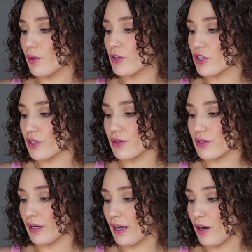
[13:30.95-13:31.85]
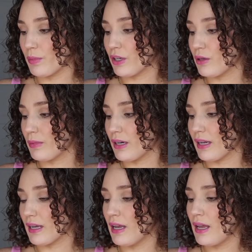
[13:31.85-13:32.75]
which is also gonna help in
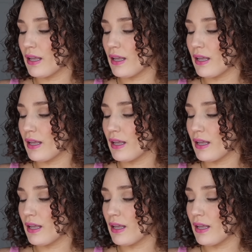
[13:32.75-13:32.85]
humidity.